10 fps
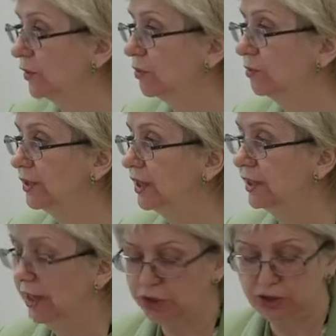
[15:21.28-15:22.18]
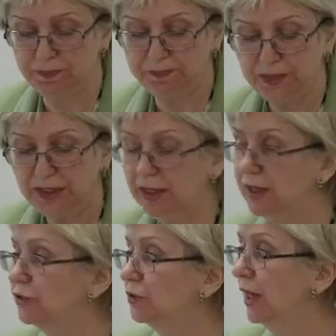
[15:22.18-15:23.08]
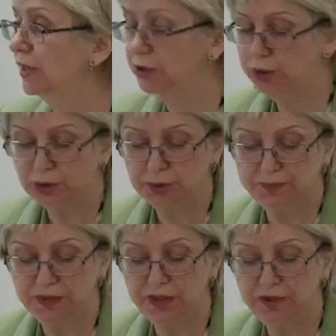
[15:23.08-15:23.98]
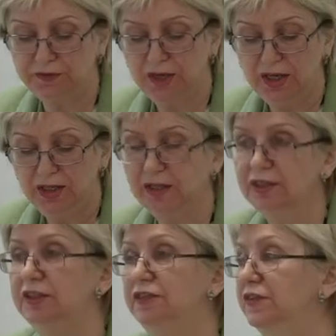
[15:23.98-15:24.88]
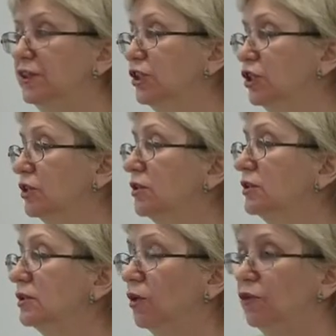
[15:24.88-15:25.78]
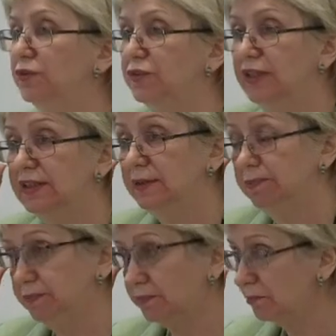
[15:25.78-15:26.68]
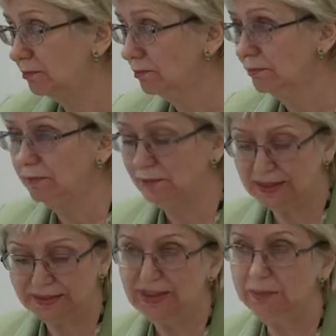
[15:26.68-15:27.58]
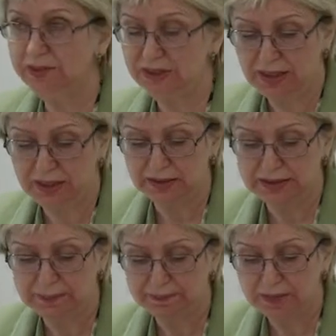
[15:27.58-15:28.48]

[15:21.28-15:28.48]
communication. Here I tried to give the definitions of these substyles.